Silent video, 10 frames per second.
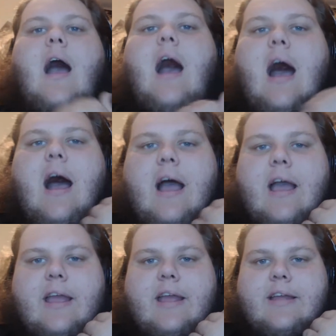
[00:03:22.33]

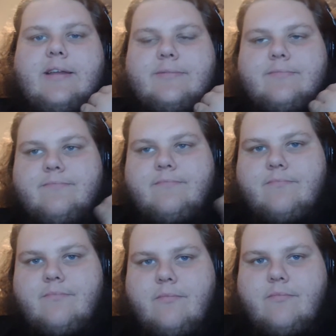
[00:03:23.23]
I
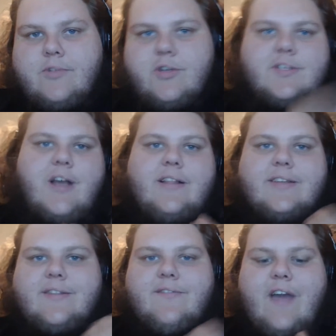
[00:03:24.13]
took
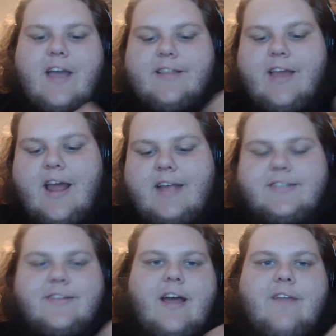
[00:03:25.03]
solace in the fact that I
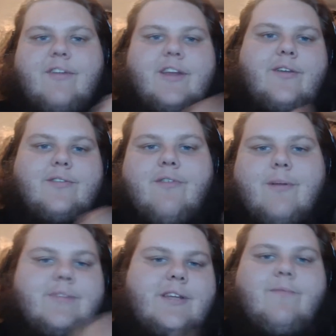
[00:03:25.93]
still had videos
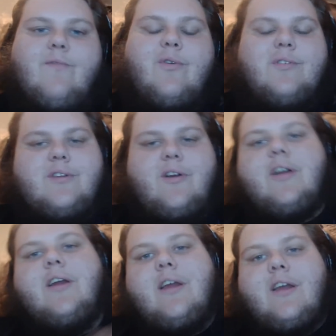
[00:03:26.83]
from
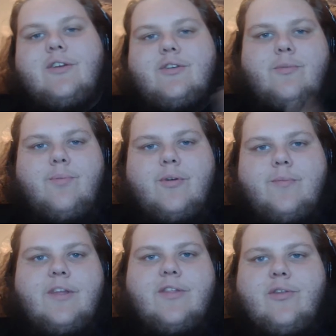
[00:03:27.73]
Teamfourstar to put
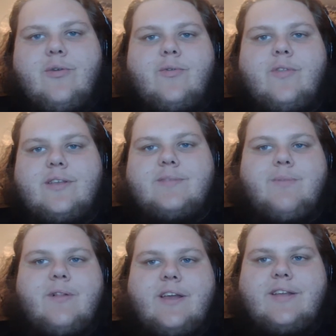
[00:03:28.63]
me through this
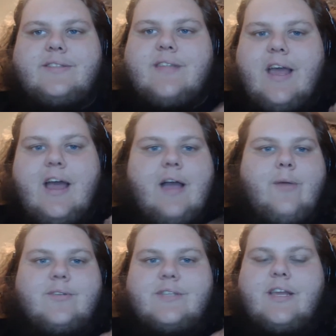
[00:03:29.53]
place that I
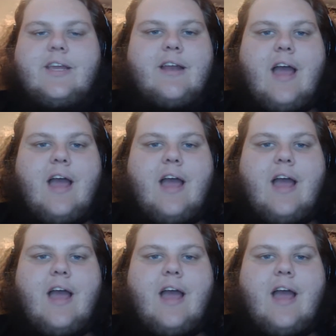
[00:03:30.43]
was in.